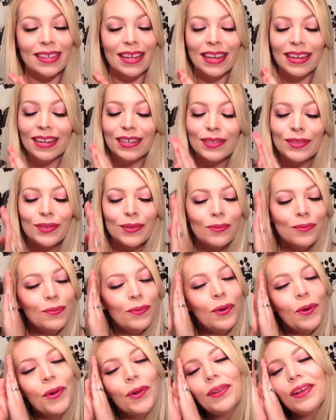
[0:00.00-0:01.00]
and as you
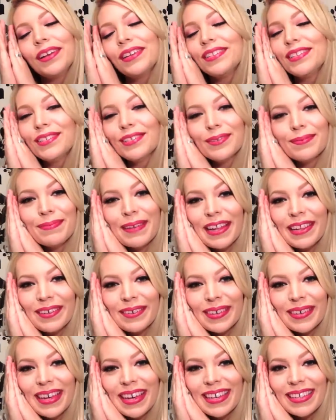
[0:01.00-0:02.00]
roll onto your
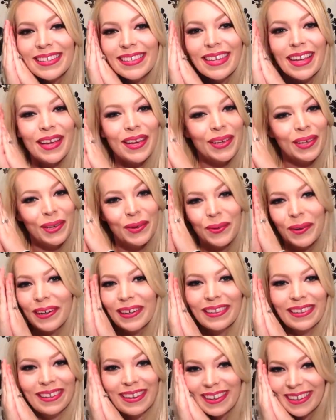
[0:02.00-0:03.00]
pillowcase, you are
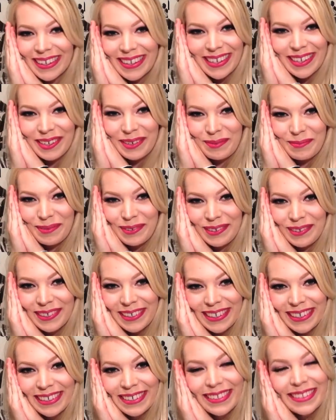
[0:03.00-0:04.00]
clogging your
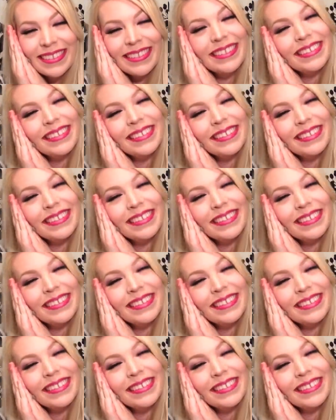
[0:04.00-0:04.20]
pores.